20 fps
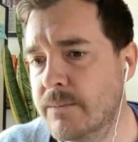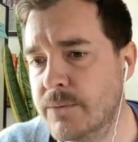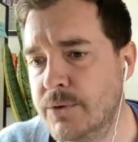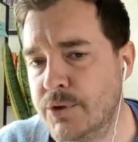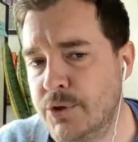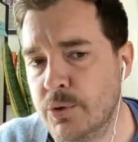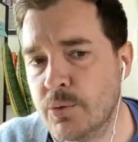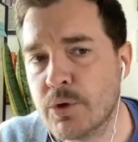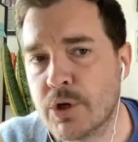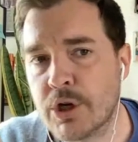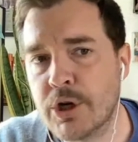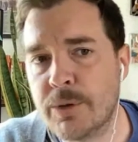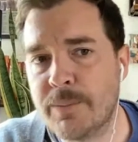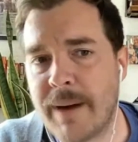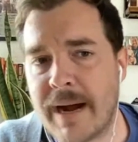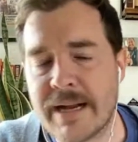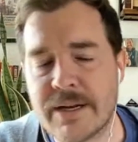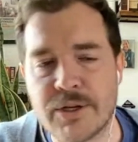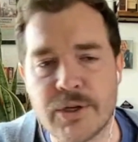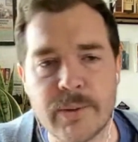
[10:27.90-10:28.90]
do good
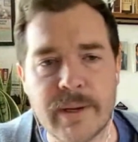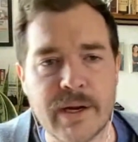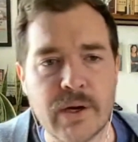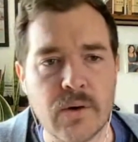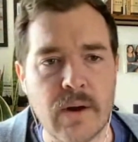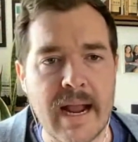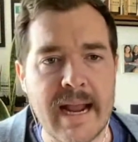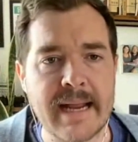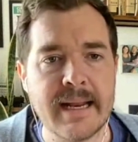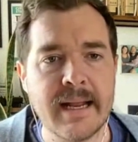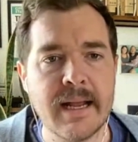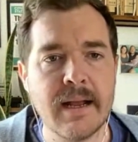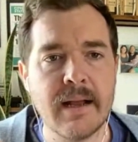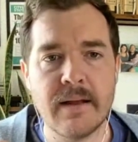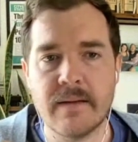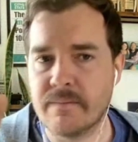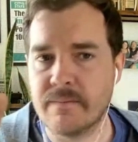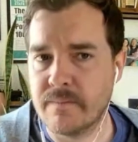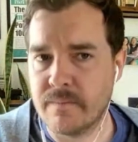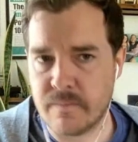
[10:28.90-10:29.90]
by doing great.
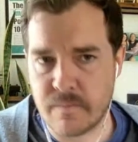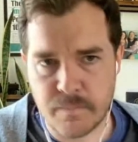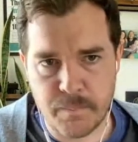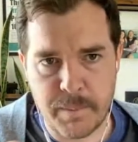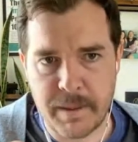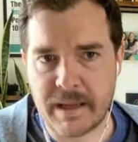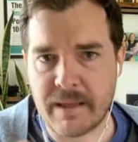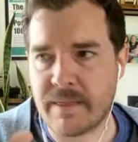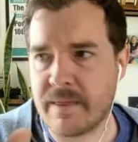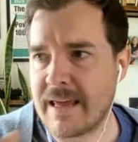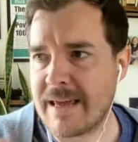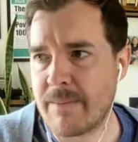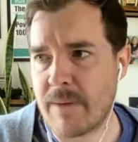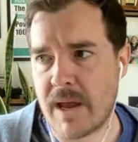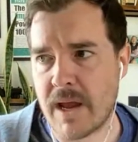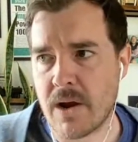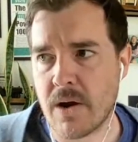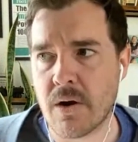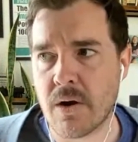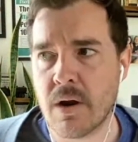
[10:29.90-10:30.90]
Big theme
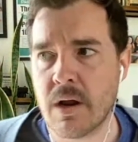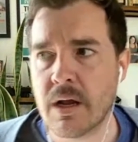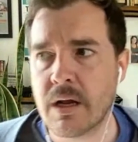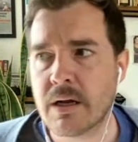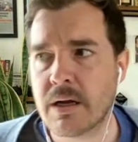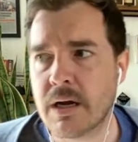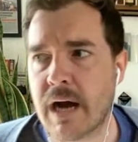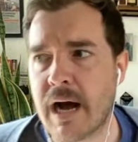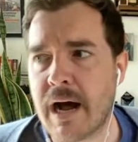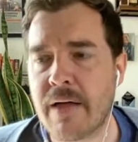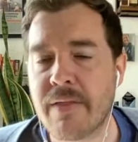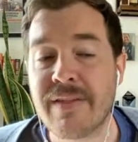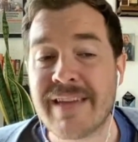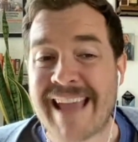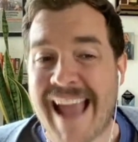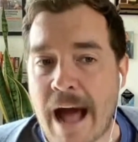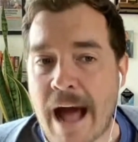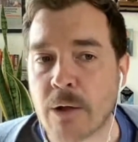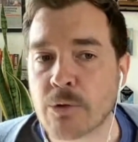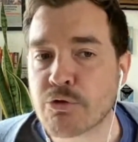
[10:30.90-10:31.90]
here. The
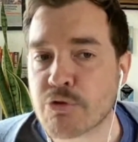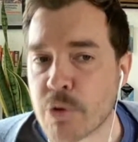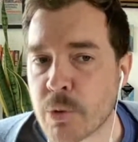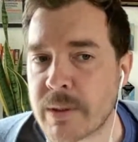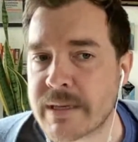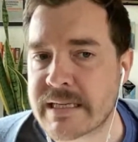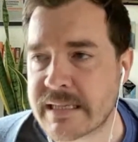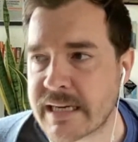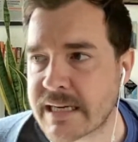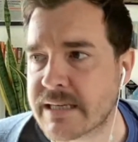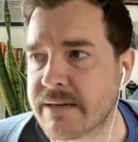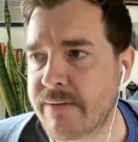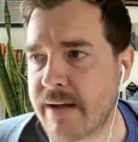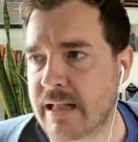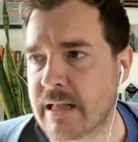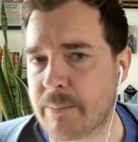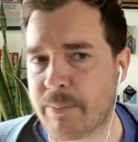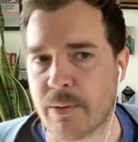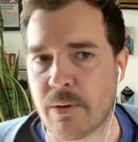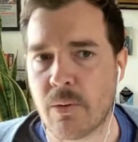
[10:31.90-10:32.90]
altruistic
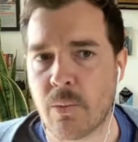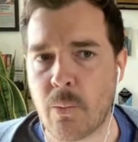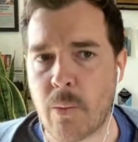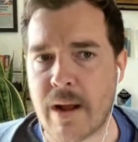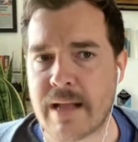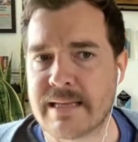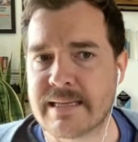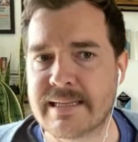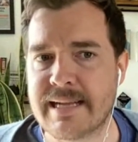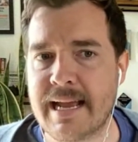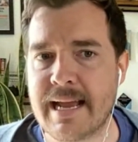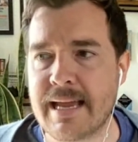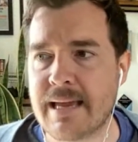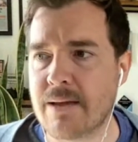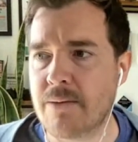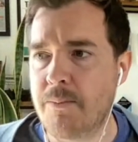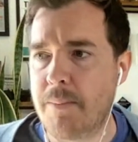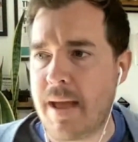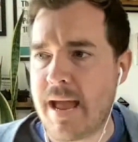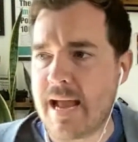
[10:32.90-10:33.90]
developer, Wednesday,
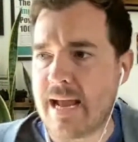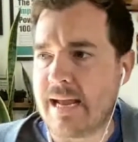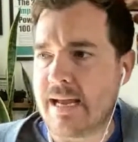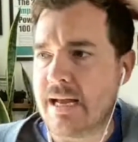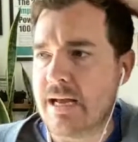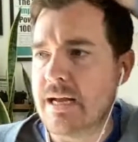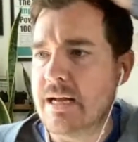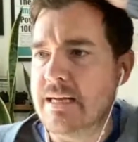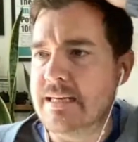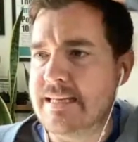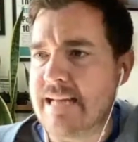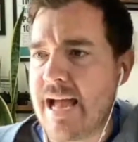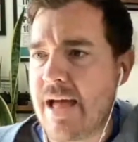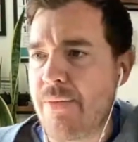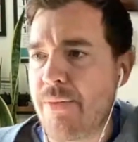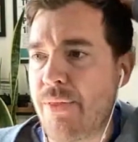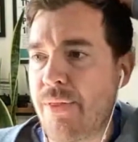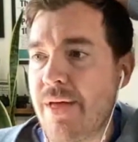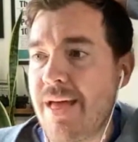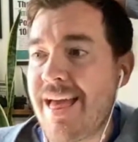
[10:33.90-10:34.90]
May
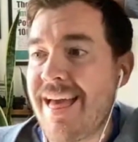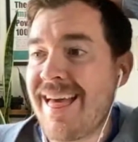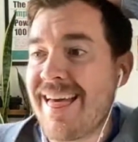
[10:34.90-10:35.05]
10th.